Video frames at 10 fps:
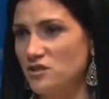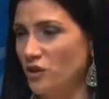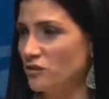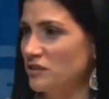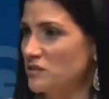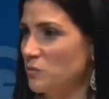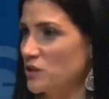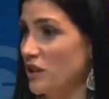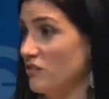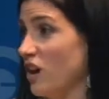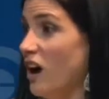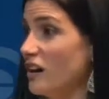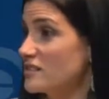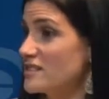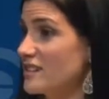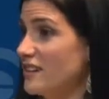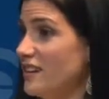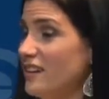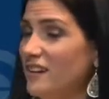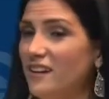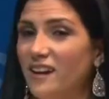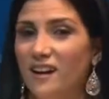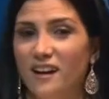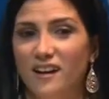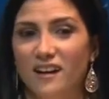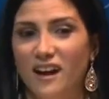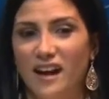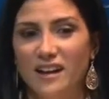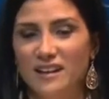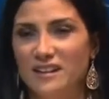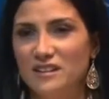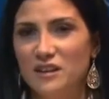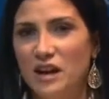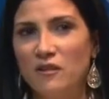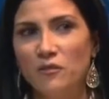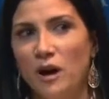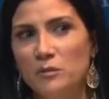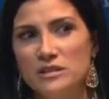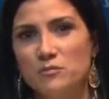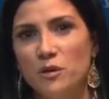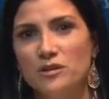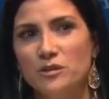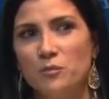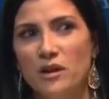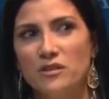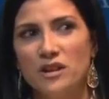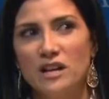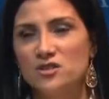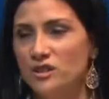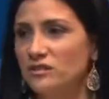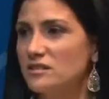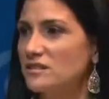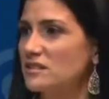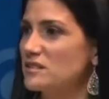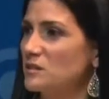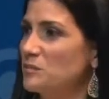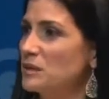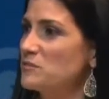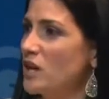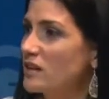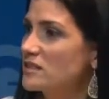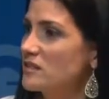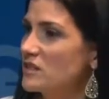journalism, which I've lost. I have always wondered whether or not journalists can still be objective.